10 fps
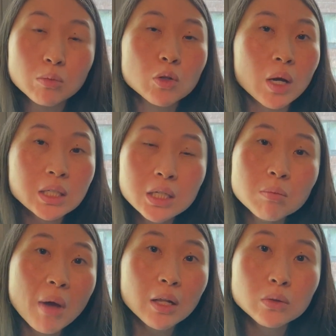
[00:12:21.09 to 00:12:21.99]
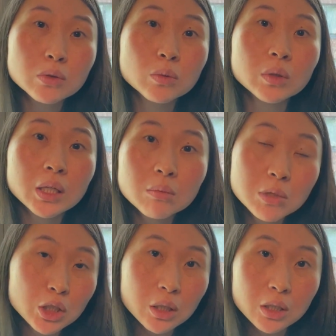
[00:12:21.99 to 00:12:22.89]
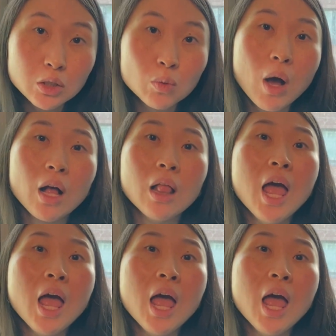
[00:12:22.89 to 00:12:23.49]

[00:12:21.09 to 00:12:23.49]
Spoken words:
So I did medical school in Michigan as well.